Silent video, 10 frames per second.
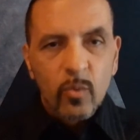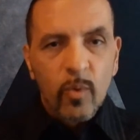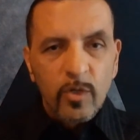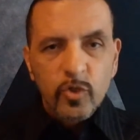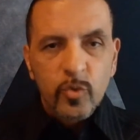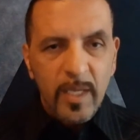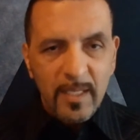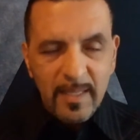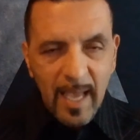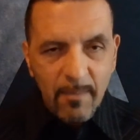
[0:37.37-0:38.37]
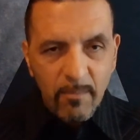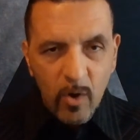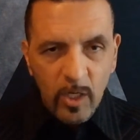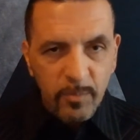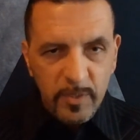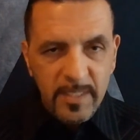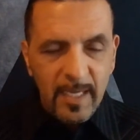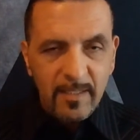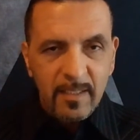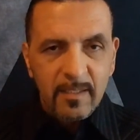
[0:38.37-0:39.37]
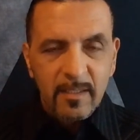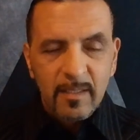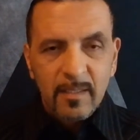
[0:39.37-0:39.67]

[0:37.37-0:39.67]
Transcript: once you get that mark protected,